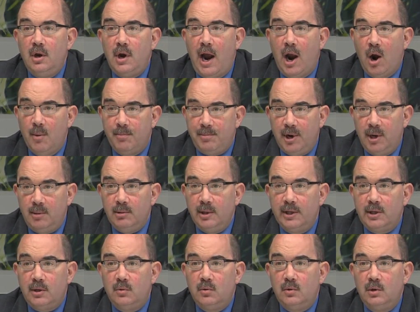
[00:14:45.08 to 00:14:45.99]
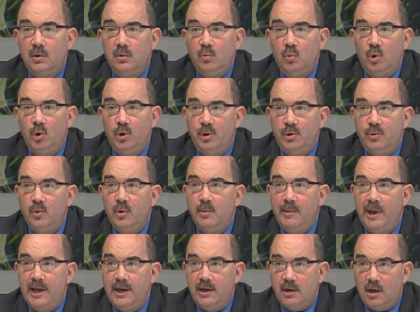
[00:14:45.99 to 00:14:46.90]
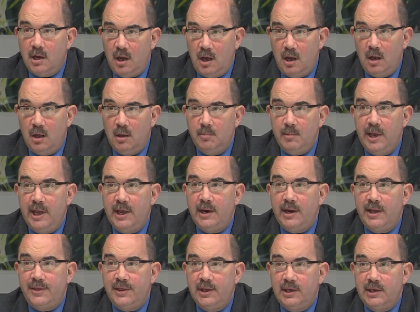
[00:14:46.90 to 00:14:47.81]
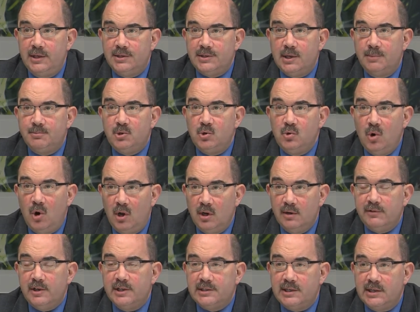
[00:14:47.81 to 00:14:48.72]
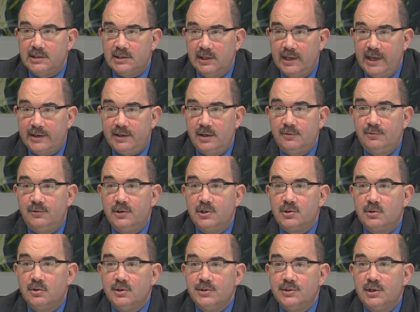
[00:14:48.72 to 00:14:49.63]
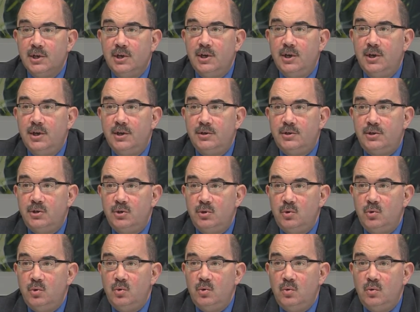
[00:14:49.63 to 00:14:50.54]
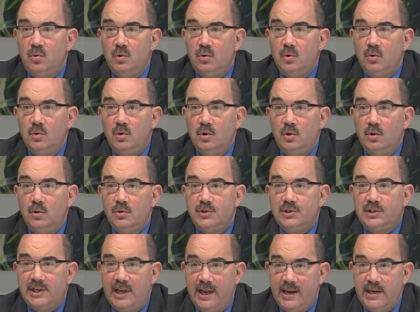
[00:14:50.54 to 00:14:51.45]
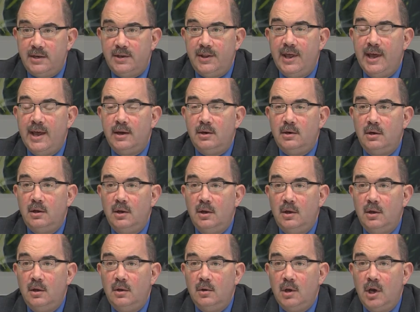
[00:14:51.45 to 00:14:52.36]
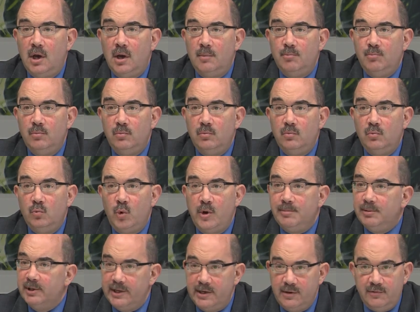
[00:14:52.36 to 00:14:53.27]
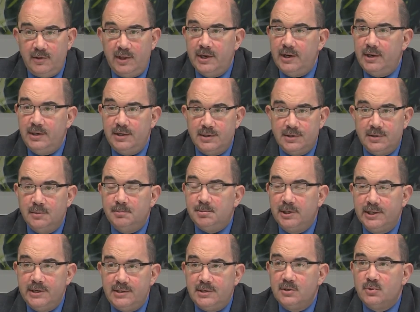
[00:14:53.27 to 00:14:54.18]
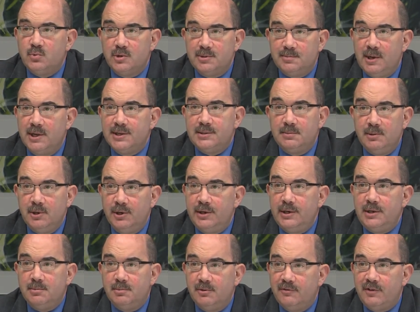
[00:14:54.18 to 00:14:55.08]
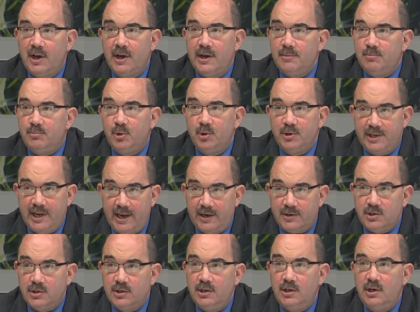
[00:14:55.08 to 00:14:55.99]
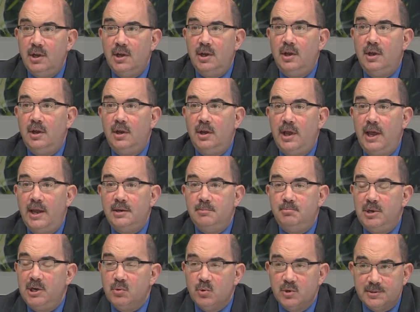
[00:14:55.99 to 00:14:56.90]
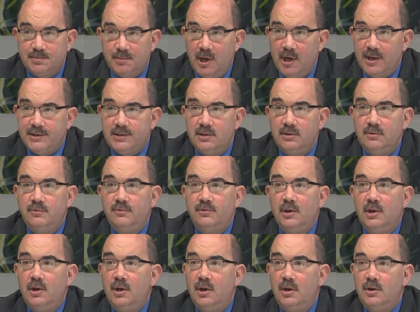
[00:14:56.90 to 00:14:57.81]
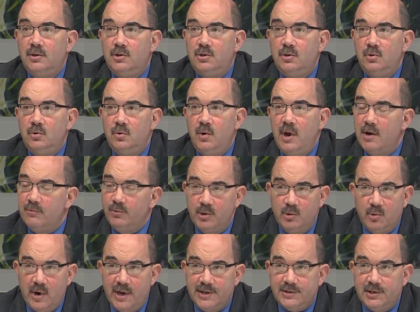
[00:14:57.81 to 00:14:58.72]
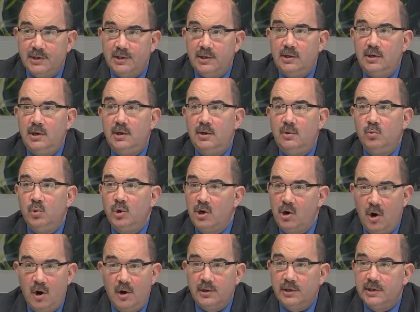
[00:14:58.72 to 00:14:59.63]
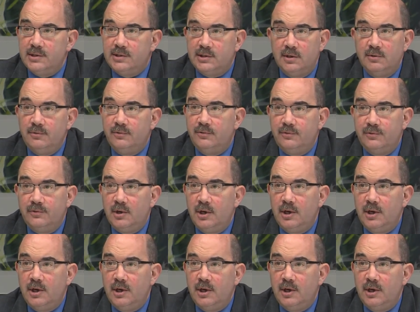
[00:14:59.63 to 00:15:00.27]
our public would remain calm, and I think it's up to all of us as elected officials to state that we believe that it is the police's responsibility to provide protection and be responsive to every resident, regardless of